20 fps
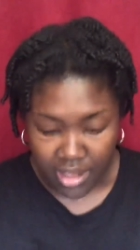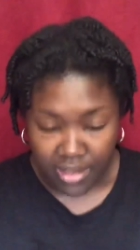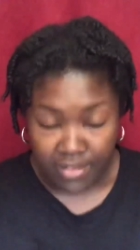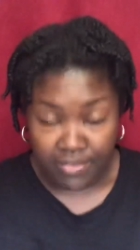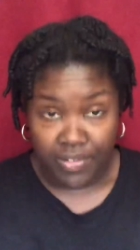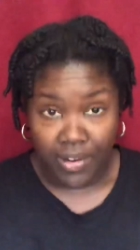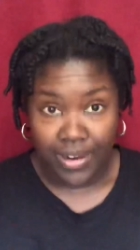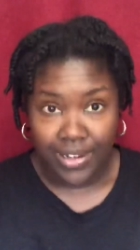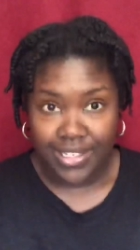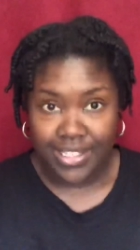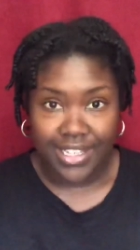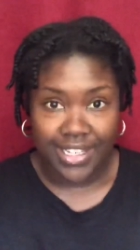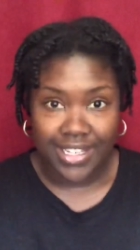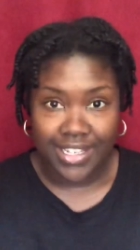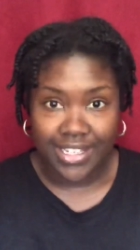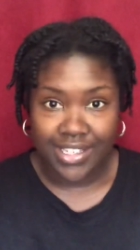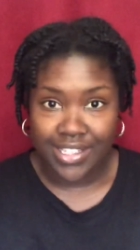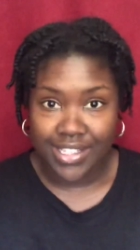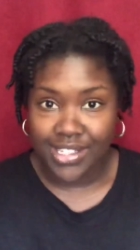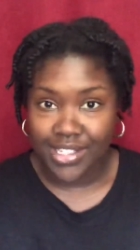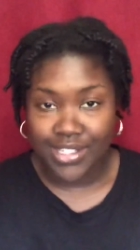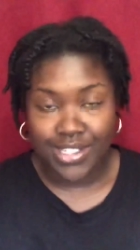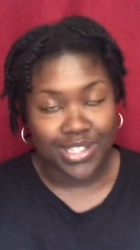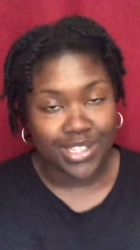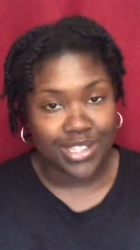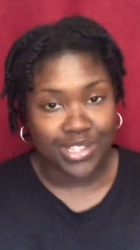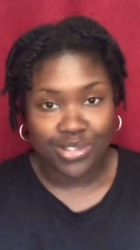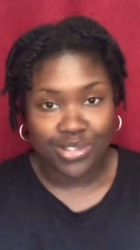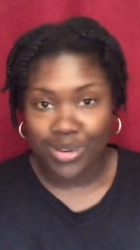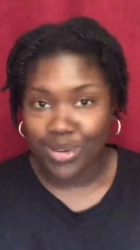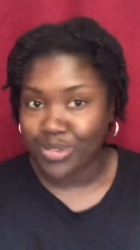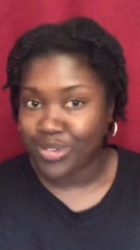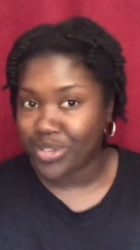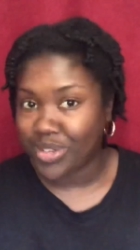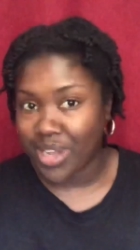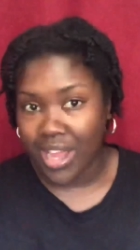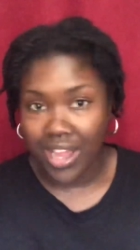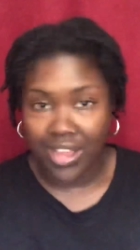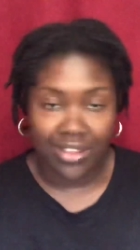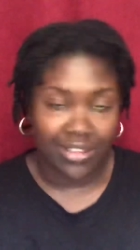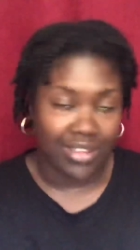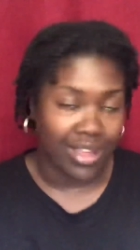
verse 6 is the scripture that